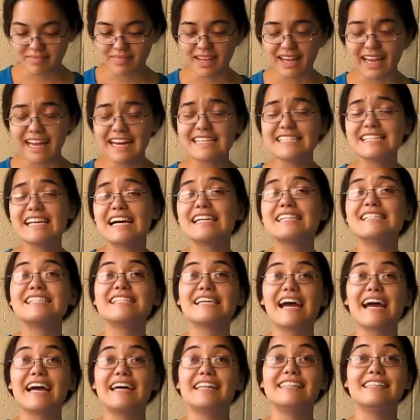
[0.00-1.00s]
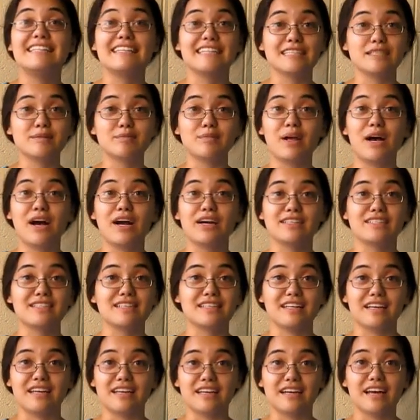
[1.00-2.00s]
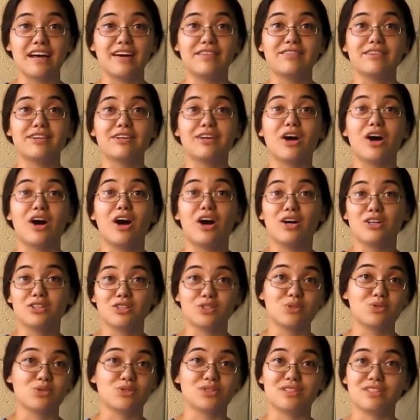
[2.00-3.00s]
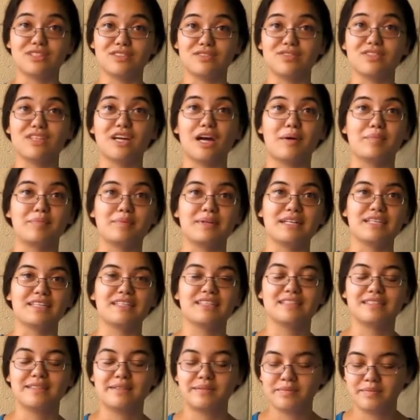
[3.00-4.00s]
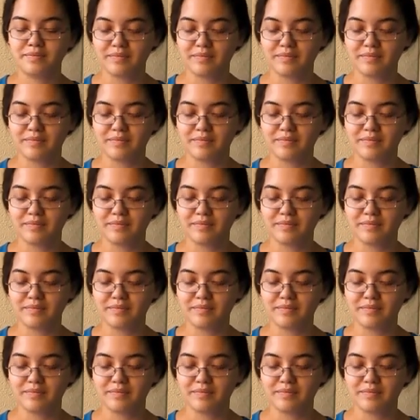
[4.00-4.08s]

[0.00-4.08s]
As I said, these blogs can cover all sorts of topics.